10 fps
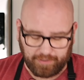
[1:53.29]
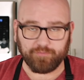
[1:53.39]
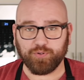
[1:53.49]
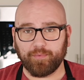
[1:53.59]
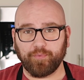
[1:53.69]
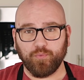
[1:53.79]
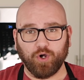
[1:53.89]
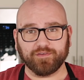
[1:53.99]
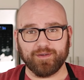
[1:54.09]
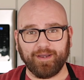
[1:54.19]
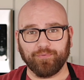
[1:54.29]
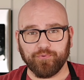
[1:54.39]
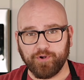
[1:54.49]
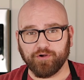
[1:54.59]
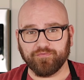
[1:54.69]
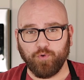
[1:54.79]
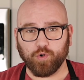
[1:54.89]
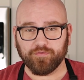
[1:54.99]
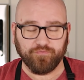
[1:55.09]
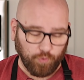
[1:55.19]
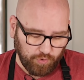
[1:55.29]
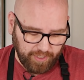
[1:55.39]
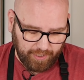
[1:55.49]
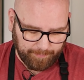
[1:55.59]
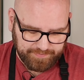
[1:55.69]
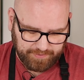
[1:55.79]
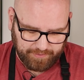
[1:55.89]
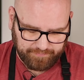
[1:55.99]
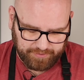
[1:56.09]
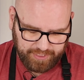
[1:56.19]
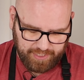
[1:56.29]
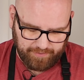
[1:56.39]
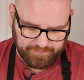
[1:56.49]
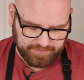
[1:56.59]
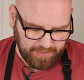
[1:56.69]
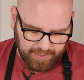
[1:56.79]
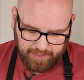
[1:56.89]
that I would probably want about 3 or 4 full cups of leaves.